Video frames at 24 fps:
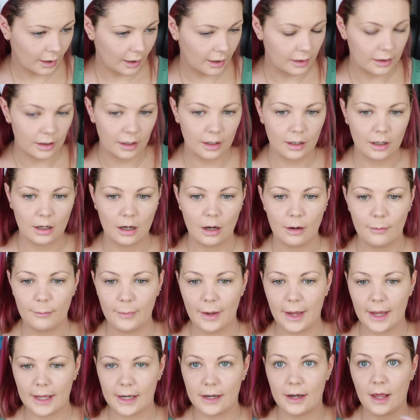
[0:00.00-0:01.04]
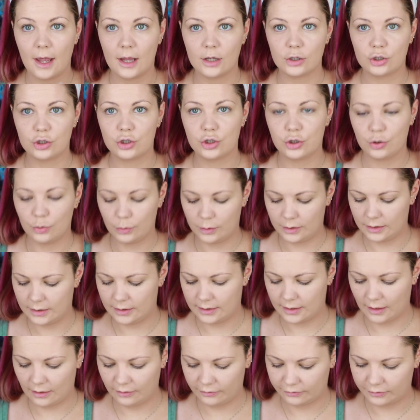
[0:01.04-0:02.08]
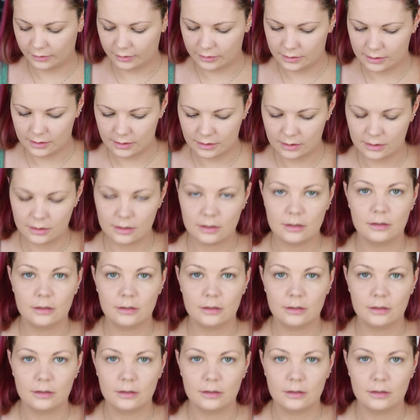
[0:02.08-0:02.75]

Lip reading: and then come in and show you the difference.